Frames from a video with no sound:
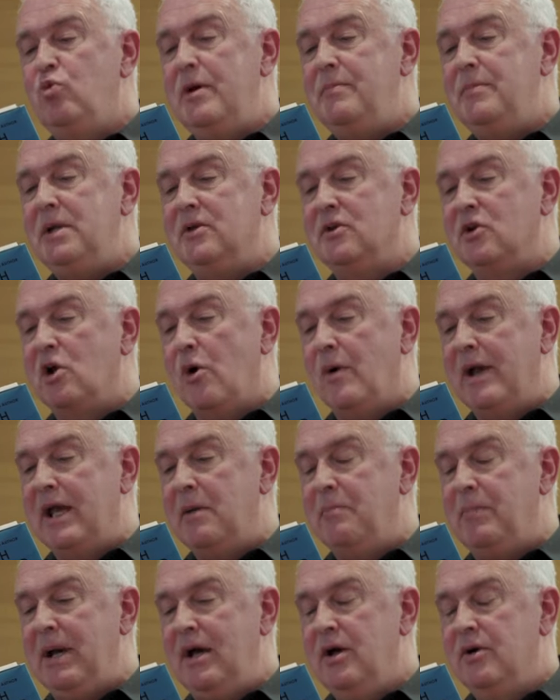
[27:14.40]
women going
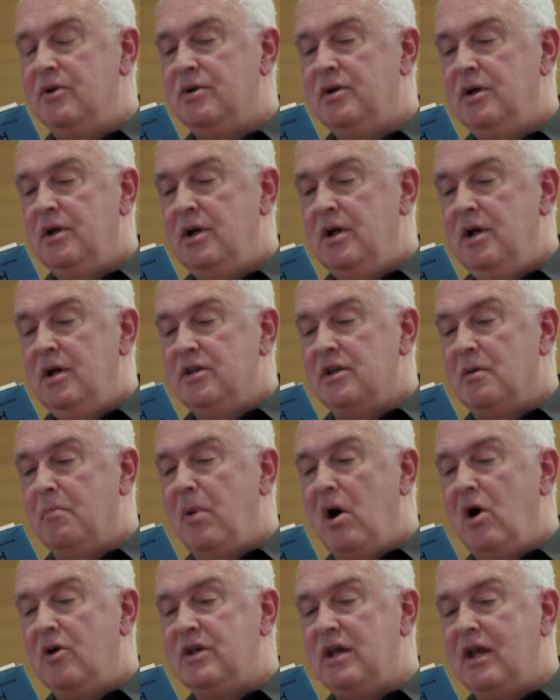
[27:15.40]
about, the
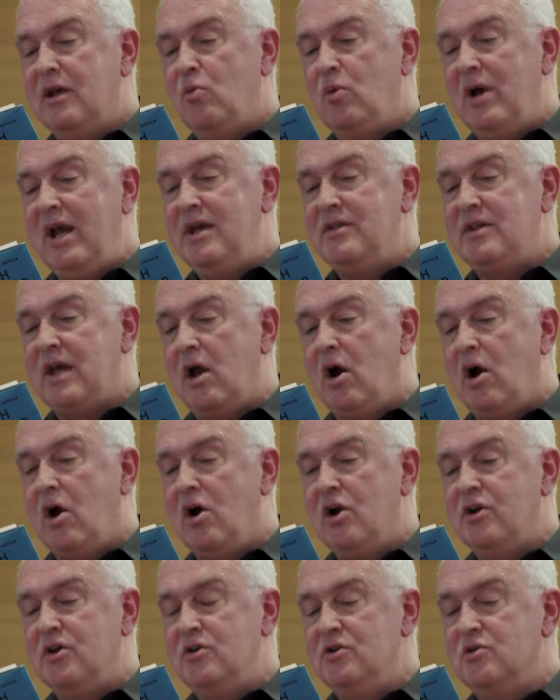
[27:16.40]
mocking way they
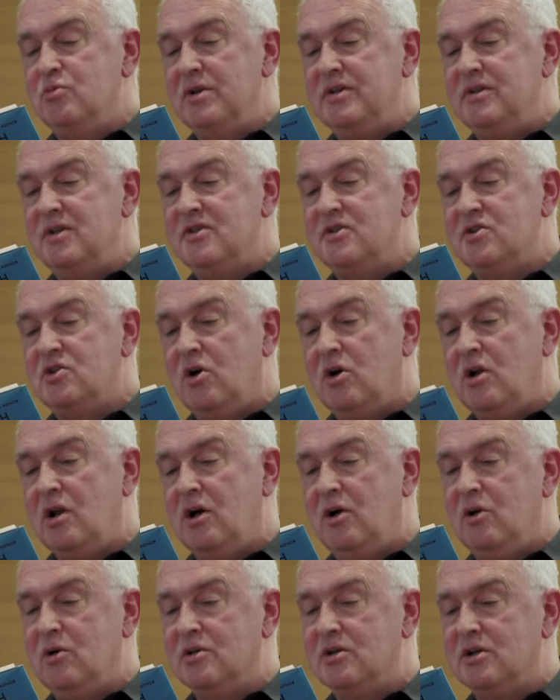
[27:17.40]
argued with the
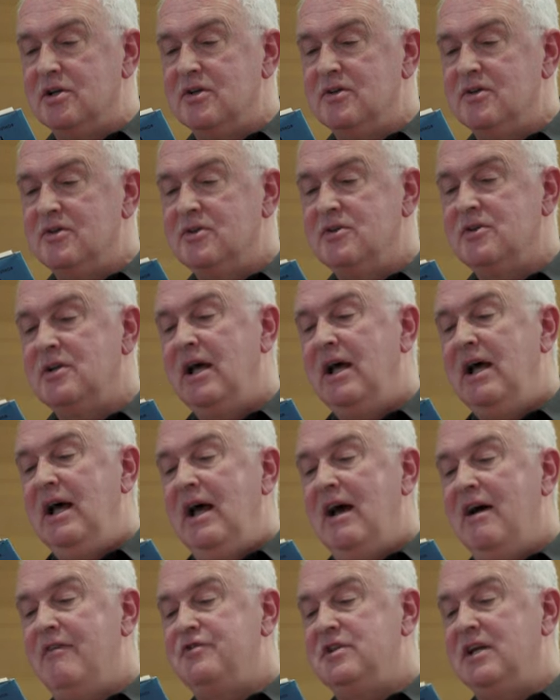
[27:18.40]
stallholders,
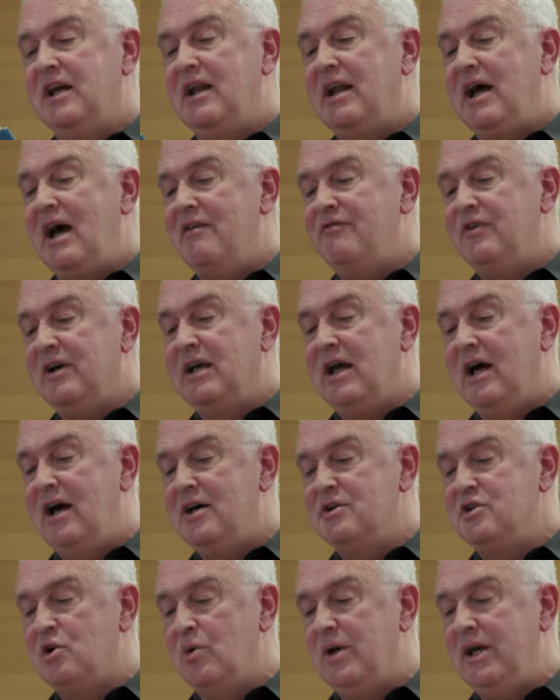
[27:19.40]
hefting an
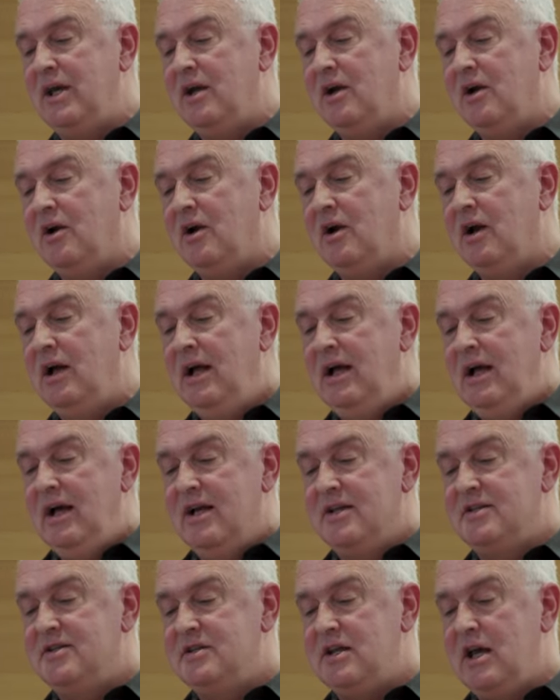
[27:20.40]
avocado here,
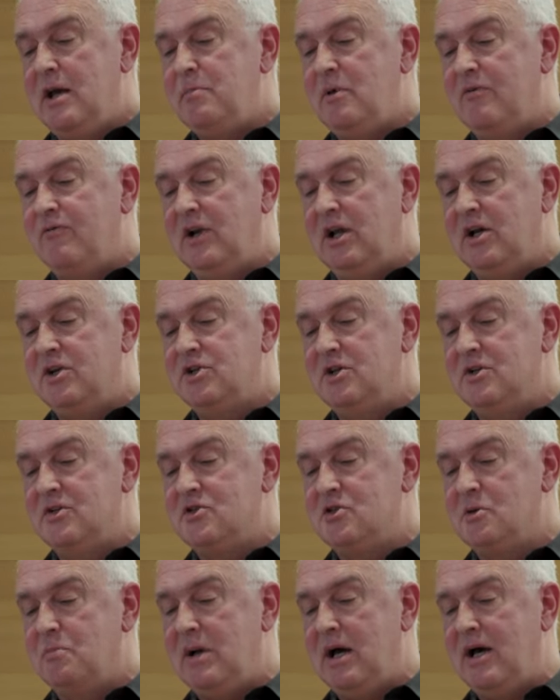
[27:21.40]
a stem of luscious
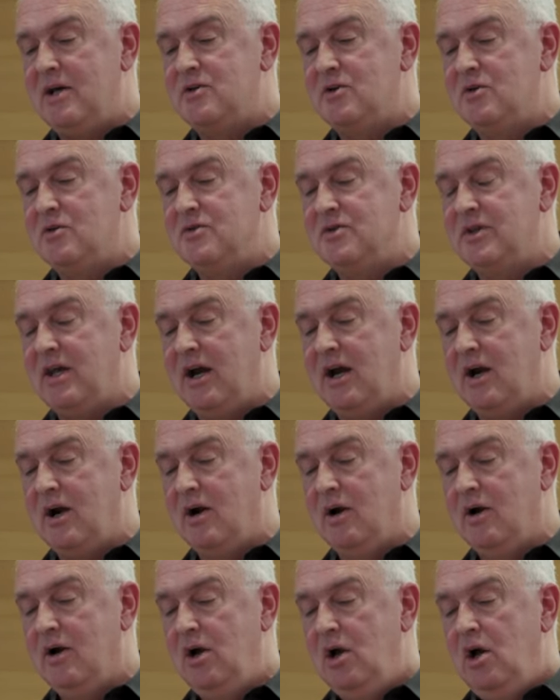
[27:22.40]
tomatoes
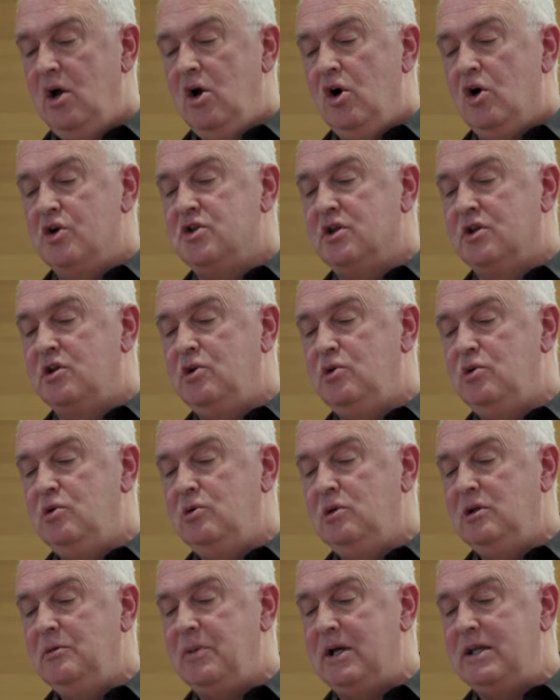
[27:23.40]
there, or to
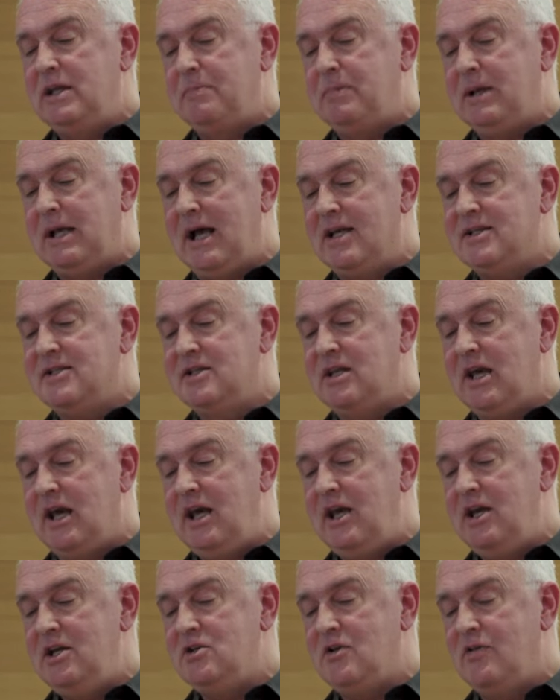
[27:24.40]
cool by the
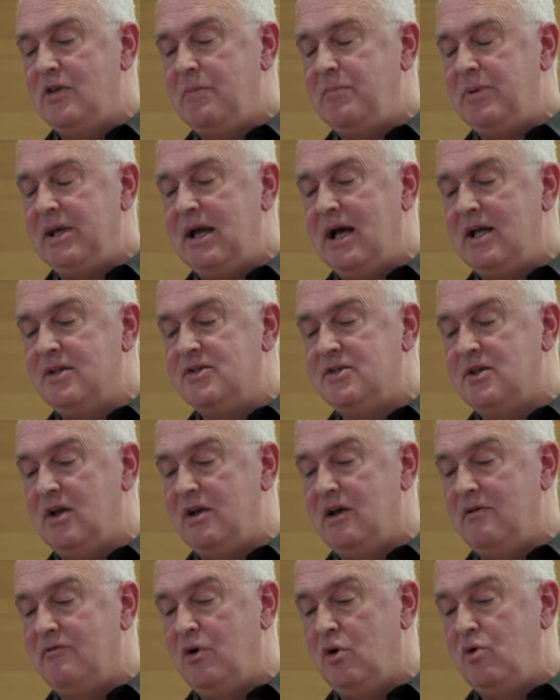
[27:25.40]
cascade in the Piazza
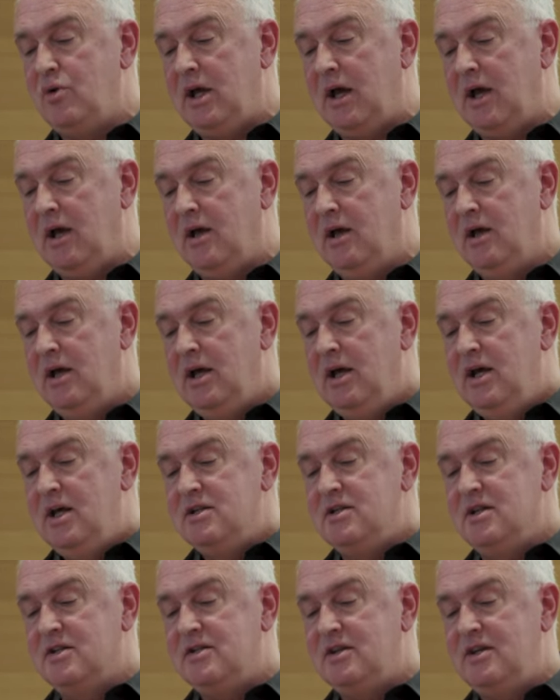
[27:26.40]
Navona,
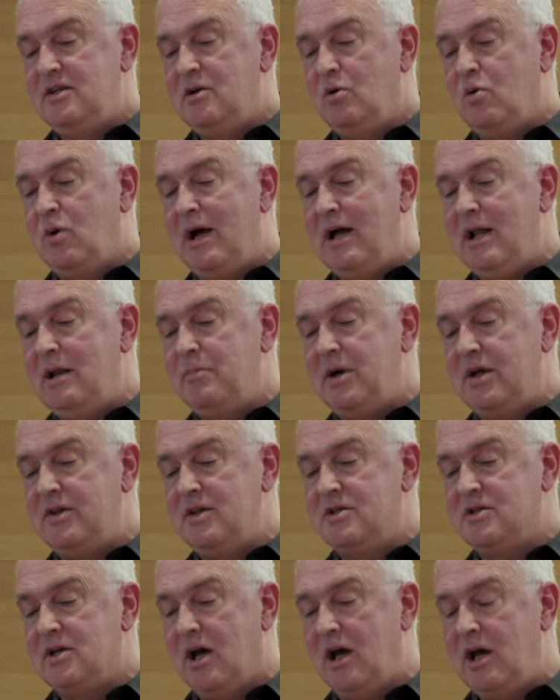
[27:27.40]
to sit awhile by
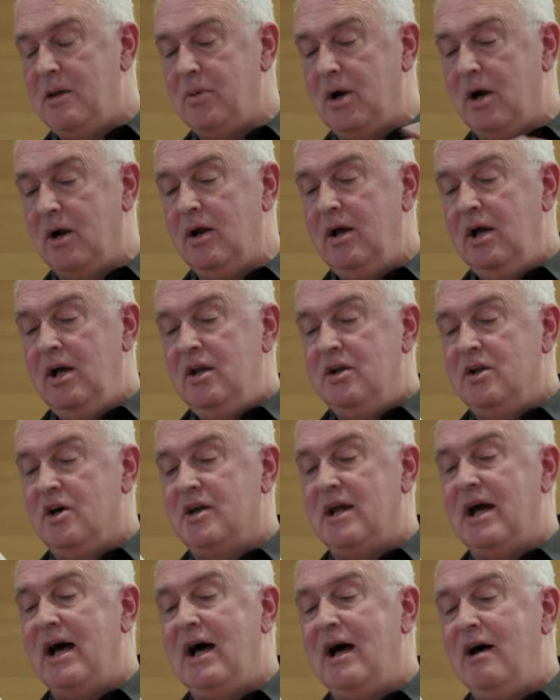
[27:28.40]
the Tiber,
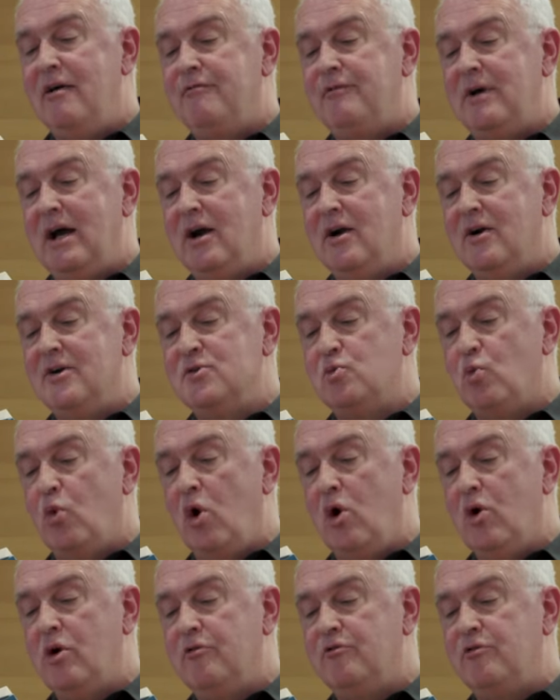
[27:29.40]
not a half hour's
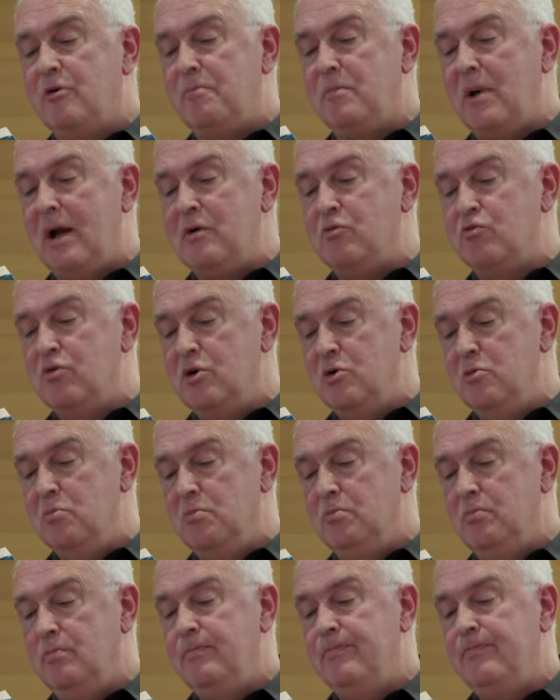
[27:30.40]
walk from my
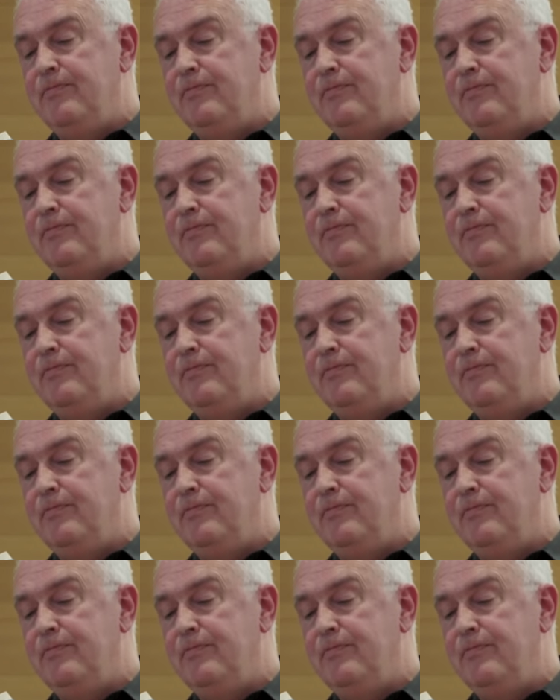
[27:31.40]
room.